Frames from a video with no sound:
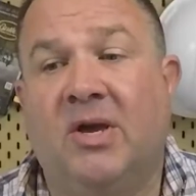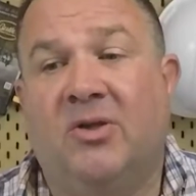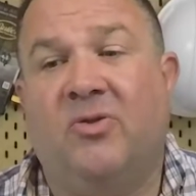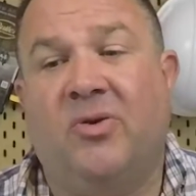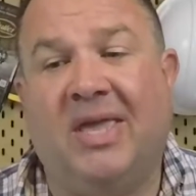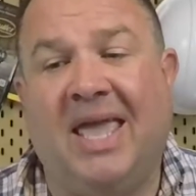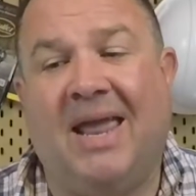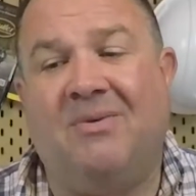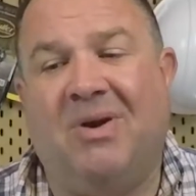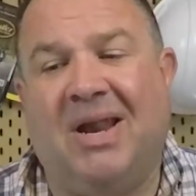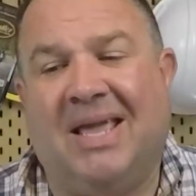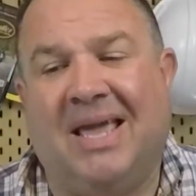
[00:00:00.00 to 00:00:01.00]
So again,
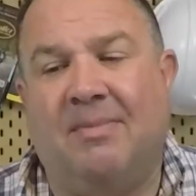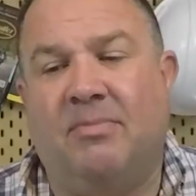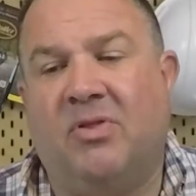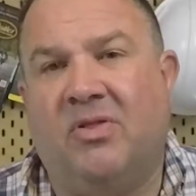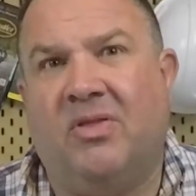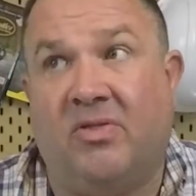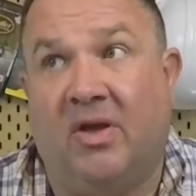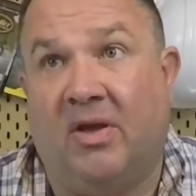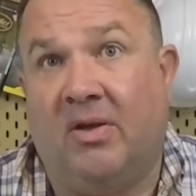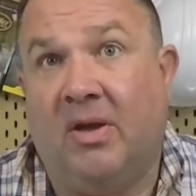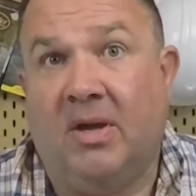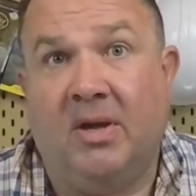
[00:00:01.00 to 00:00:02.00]
when it comes to
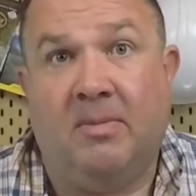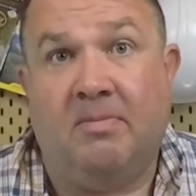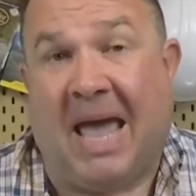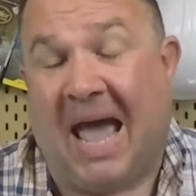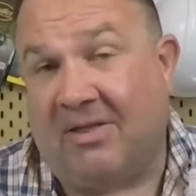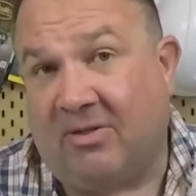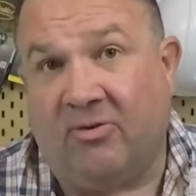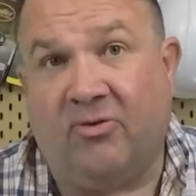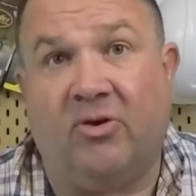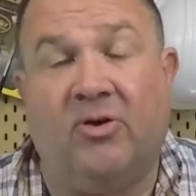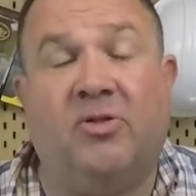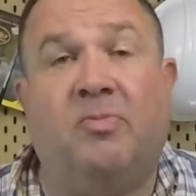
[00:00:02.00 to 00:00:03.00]
the
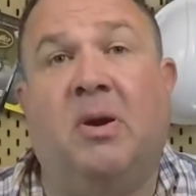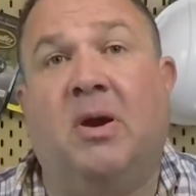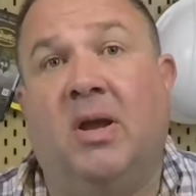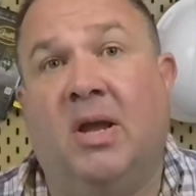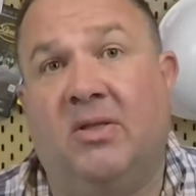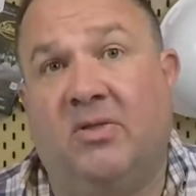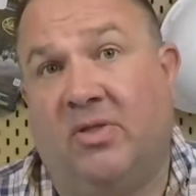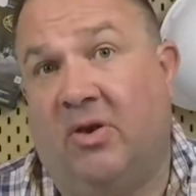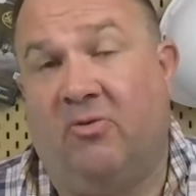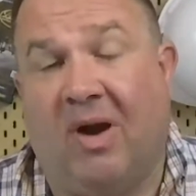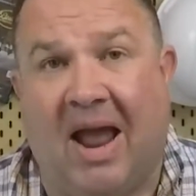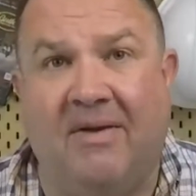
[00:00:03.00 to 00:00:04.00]
passenger experience, the
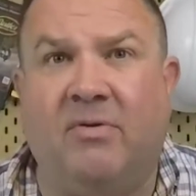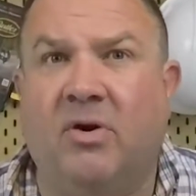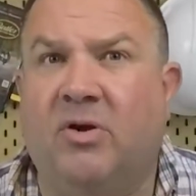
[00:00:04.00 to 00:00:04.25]
driver